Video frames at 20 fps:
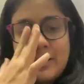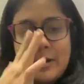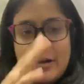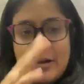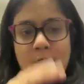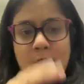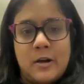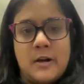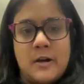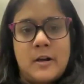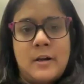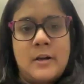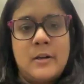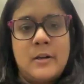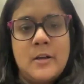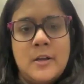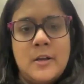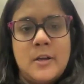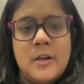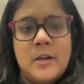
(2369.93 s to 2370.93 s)
Uh,
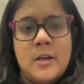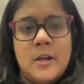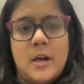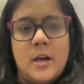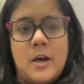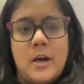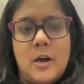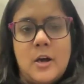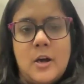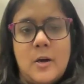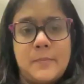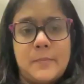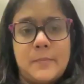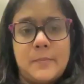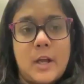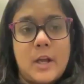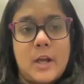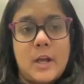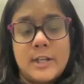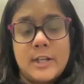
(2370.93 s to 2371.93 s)
um,
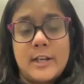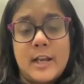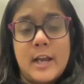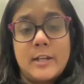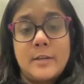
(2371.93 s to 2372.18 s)
agenda